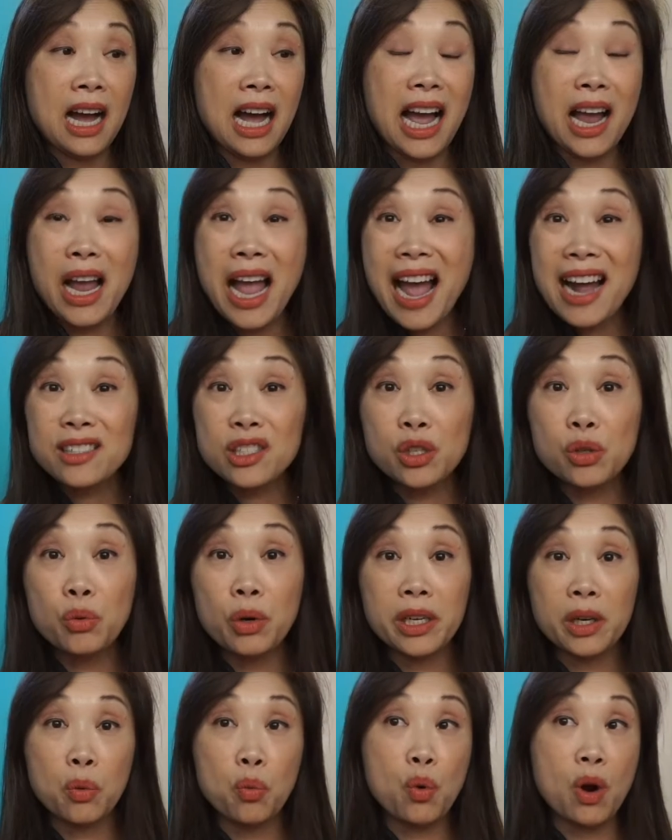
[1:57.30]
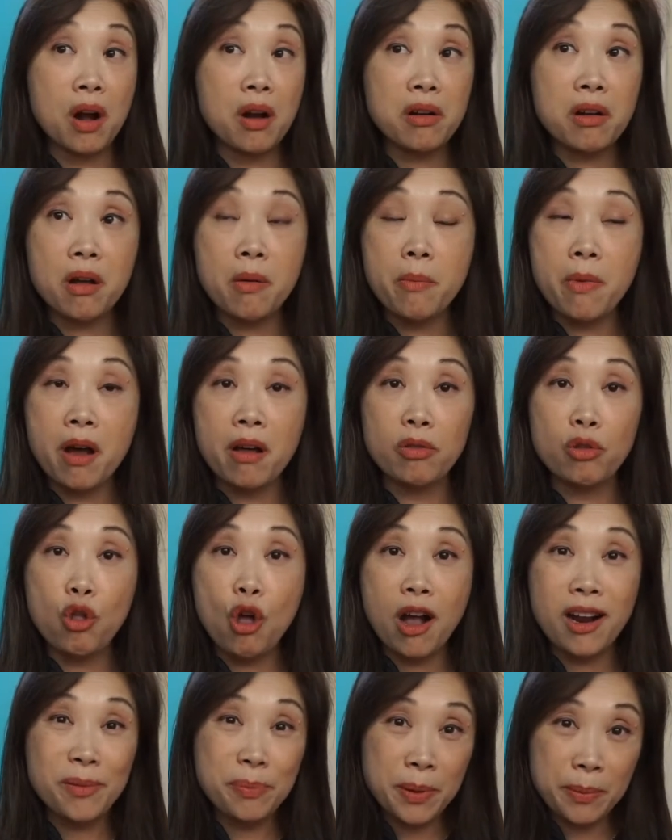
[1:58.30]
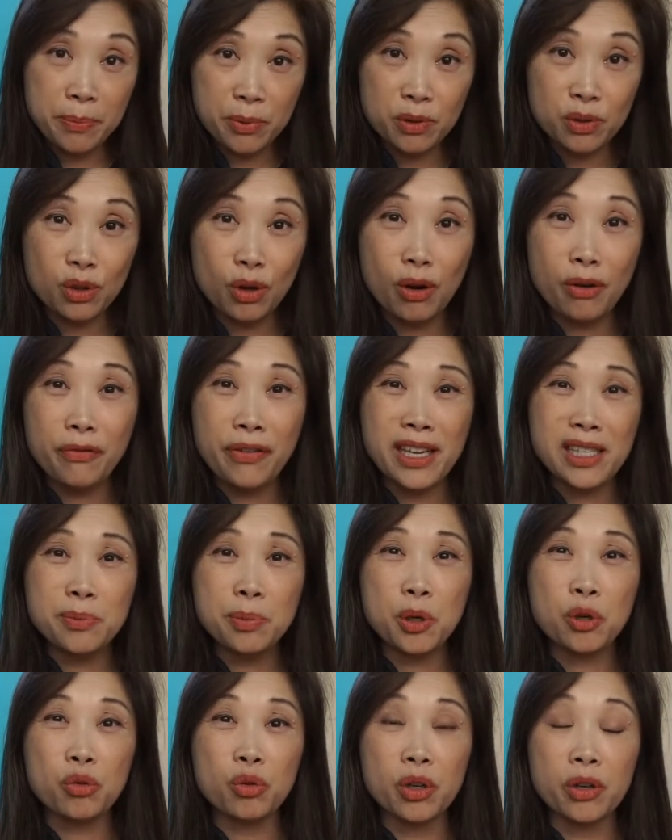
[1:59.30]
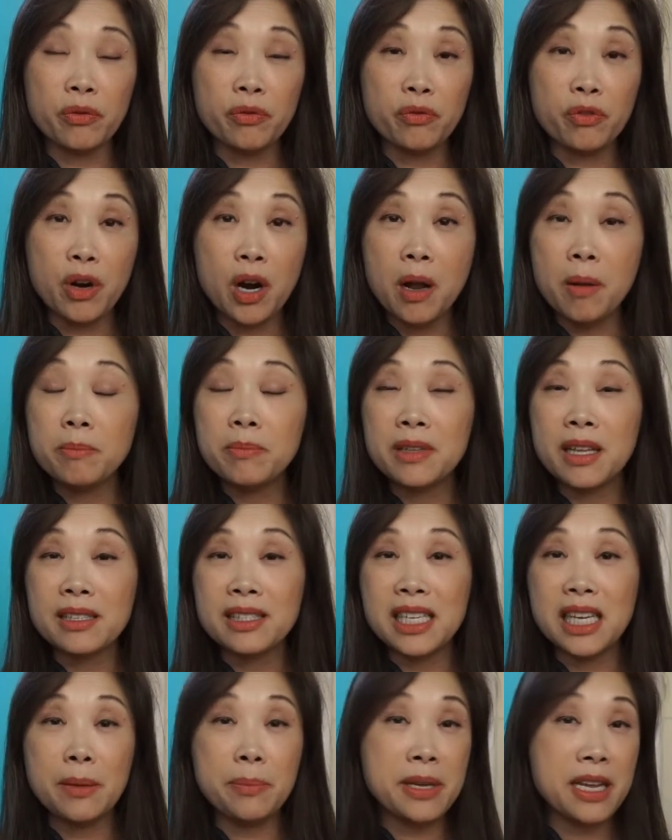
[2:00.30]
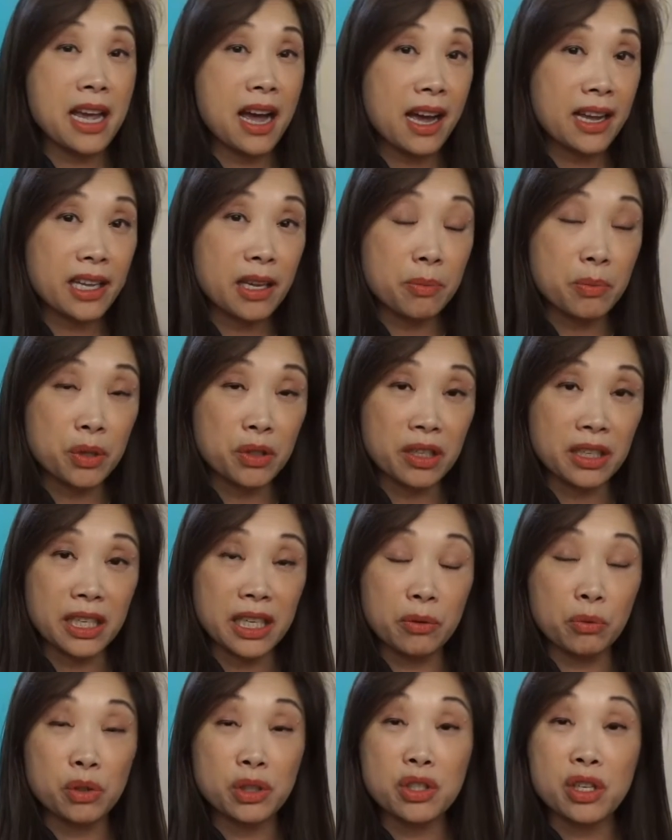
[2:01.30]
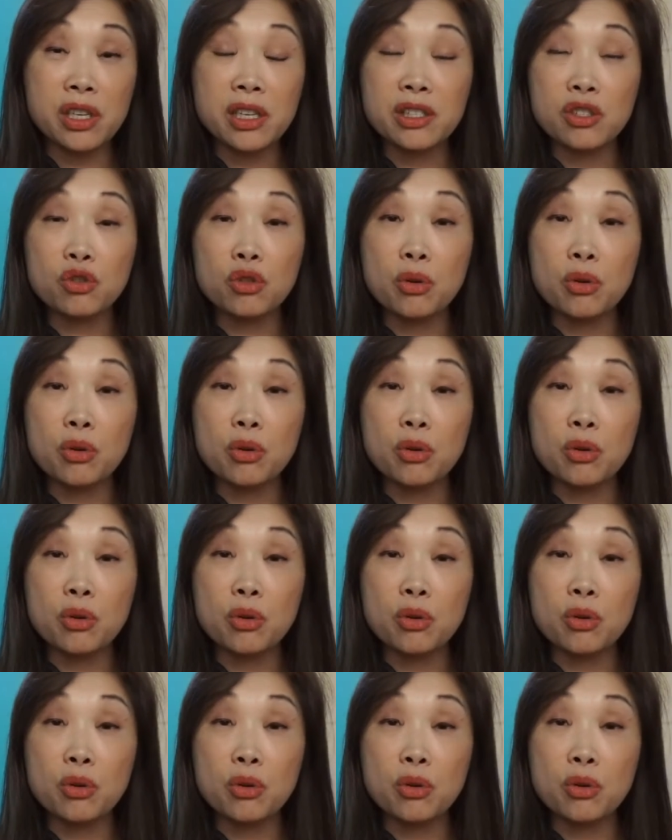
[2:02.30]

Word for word: I actually want to welcome a lot of people into our Facebook group from the T B I community, which is